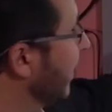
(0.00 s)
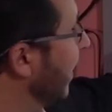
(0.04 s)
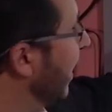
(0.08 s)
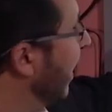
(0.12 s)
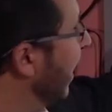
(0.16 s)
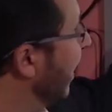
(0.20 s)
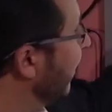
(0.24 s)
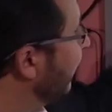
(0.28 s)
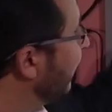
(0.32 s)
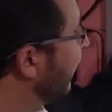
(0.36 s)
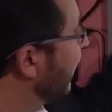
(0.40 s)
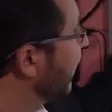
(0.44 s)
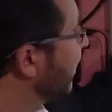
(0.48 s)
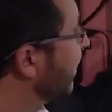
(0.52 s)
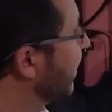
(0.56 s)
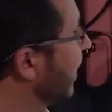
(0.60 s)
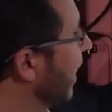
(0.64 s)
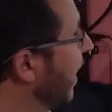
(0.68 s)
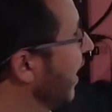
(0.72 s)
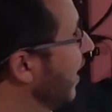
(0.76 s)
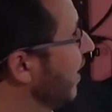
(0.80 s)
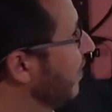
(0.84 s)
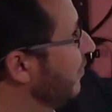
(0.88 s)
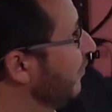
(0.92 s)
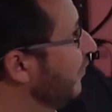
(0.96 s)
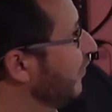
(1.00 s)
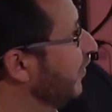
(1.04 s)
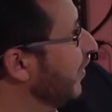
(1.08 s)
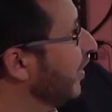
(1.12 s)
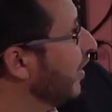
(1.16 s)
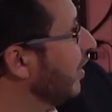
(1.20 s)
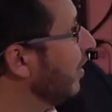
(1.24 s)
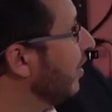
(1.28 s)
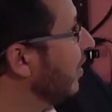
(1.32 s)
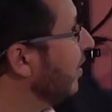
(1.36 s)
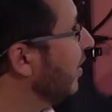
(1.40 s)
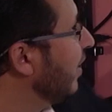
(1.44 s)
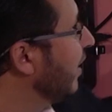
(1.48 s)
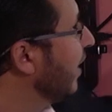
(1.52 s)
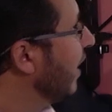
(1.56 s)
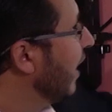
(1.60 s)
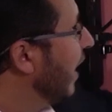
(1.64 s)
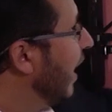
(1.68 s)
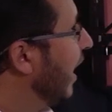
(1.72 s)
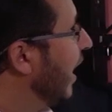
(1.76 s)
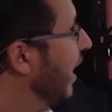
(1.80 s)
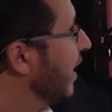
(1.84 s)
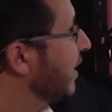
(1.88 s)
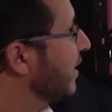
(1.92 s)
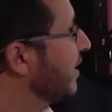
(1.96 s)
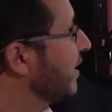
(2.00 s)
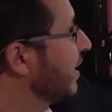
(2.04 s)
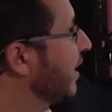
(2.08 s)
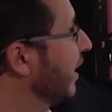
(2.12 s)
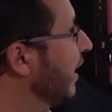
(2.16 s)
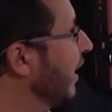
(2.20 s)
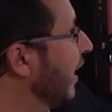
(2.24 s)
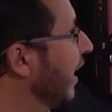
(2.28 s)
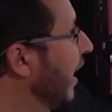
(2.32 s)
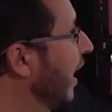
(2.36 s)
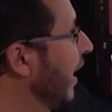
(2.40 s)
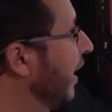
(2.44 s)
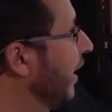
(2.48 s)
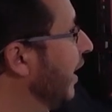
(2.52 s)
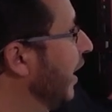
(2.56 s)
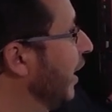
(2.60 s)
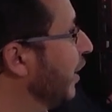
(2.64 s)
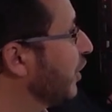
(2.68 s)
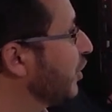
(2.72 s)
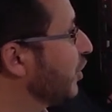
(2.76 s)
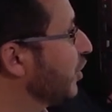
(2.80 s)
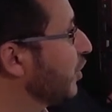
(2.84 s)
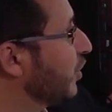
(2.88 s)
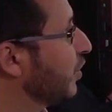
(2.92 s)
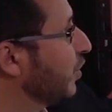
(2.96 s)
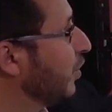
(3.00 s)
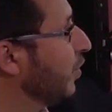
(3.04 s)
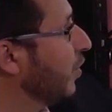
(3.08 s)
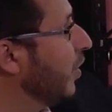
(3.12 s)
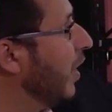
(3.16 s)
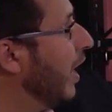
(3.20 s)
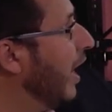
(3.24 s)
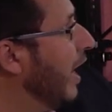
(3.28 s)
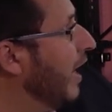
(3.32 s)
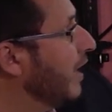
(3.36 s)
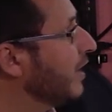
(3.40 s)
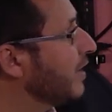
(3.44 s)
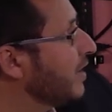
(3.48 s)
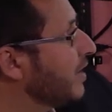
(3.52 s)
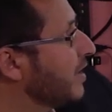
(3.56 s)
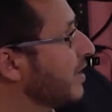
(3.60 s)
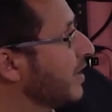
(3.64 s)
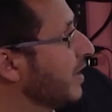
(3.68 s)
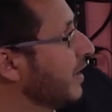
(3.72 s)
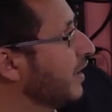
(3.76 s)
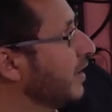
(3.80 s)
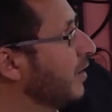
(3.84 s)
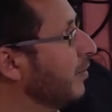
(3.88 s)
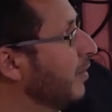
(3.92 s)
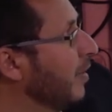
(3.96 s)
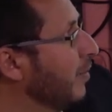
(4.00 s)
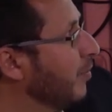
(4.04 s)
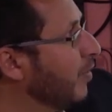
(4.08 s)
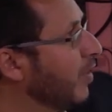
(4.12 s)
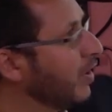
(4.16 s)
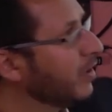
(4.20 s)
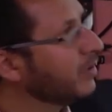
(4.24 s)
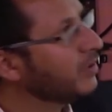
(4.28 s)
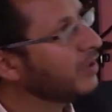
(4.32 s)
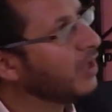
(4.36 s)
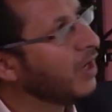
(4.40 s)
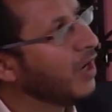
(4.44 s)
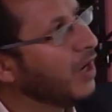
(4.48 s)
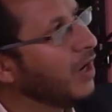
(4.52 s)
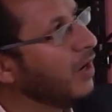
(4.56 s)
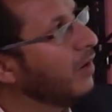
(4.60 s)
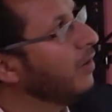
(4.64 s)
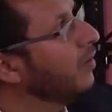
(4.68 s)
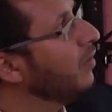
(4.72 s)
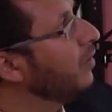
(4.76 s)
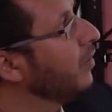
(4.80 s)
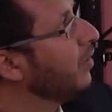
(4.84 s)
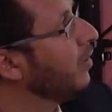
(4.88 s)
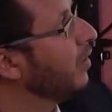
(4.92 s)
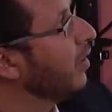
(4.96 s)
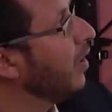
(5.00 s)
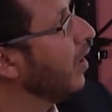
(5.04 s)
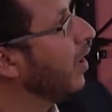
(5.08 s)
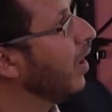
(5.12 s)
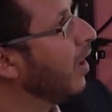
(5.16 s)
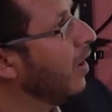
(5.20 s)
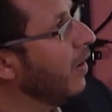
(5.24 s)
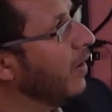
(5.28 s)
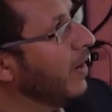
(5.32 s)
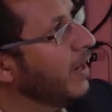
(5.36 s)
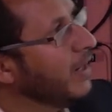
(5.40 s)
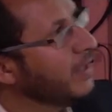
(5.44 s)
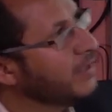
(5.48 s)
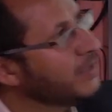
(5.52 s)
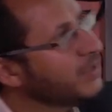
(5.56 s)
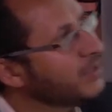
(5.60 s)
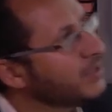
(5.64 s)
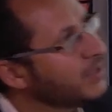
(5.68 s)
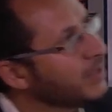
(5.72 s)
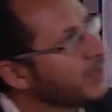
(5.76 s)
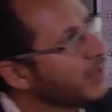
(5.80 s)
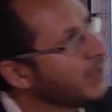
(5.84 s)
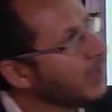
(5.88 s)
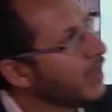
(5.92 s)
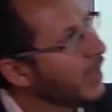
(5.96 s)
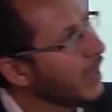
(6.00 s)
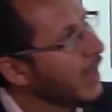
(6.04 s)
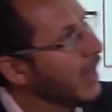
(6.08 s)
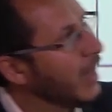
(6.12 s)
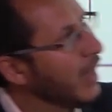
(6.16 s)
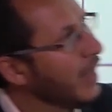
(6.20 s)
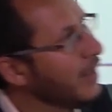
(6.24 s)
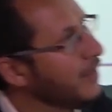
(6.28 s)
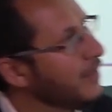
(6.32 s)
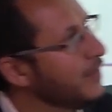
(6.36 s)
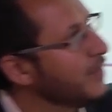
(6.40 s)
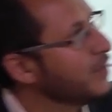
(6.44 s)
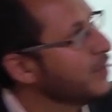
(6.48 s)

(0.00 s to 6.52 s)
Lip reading: they have the same figure, CNH2 HC double bond OH, and